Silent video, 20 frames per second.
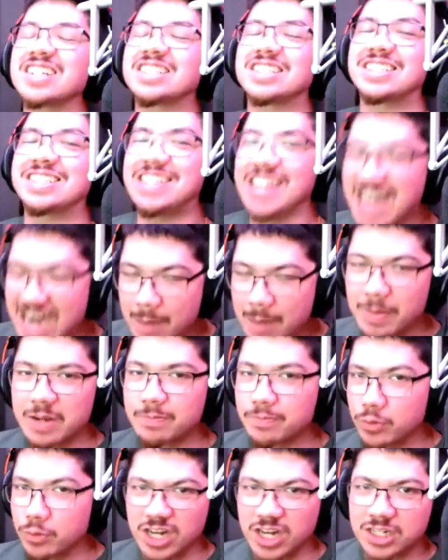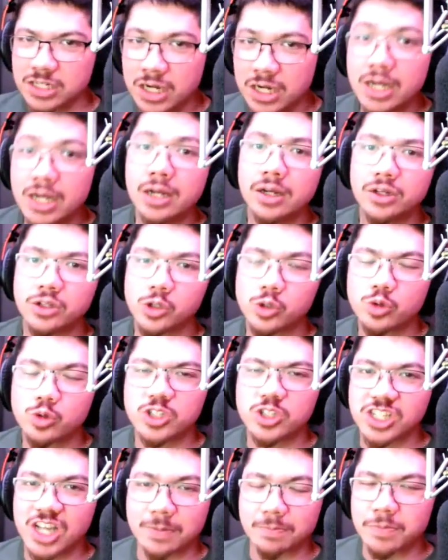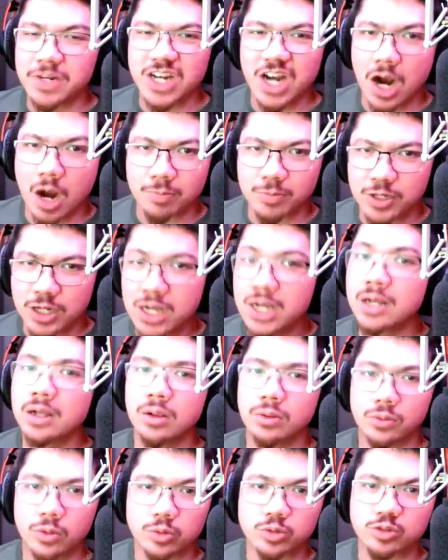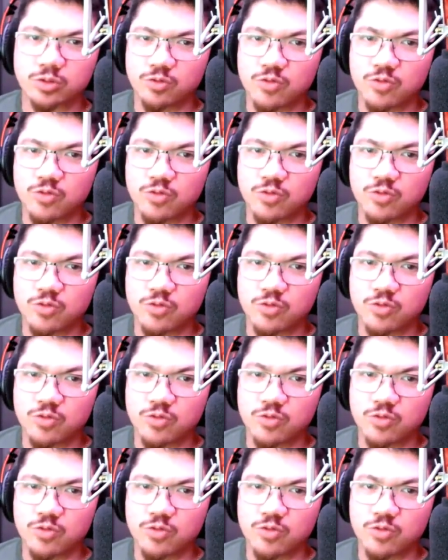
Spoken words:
God damn it, Brick! You set me up!